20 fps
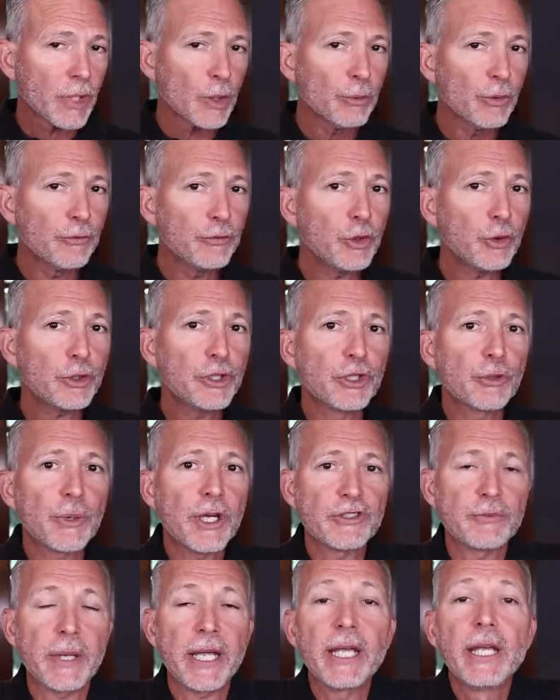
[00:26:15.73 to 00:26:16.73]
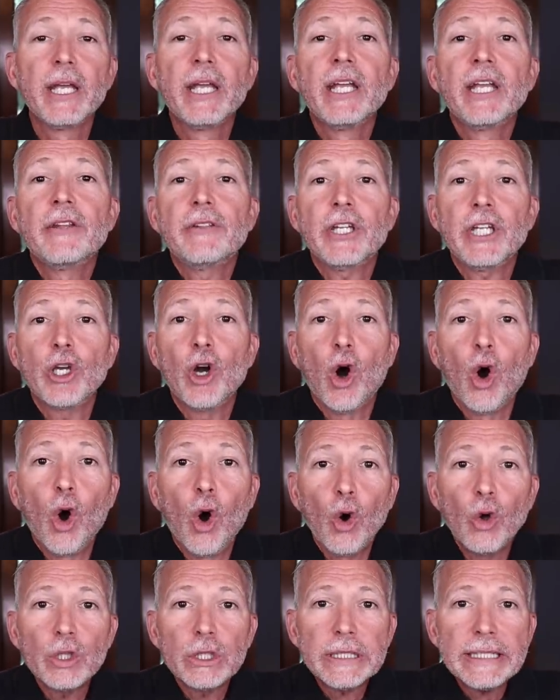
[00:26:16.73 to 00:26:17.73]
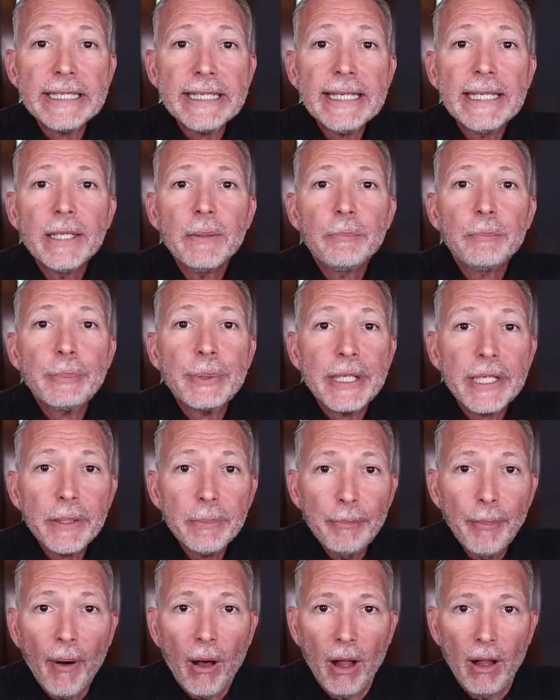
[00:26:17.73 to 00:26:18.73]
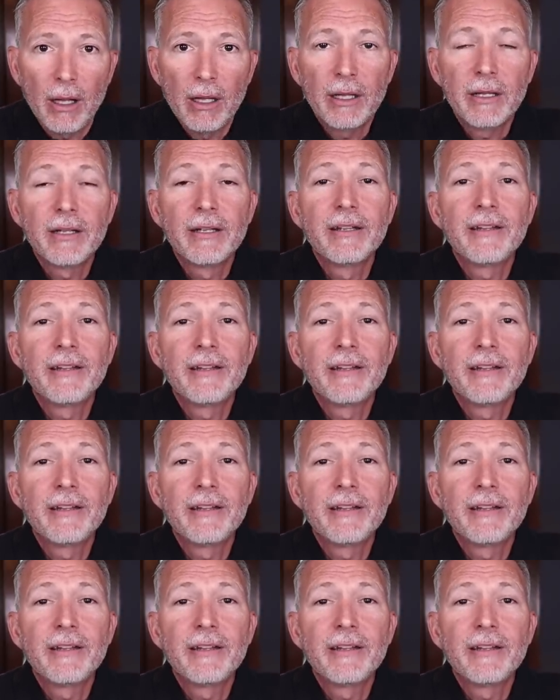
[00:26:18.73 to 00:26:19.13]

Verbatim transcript: reviewing your resume. The only people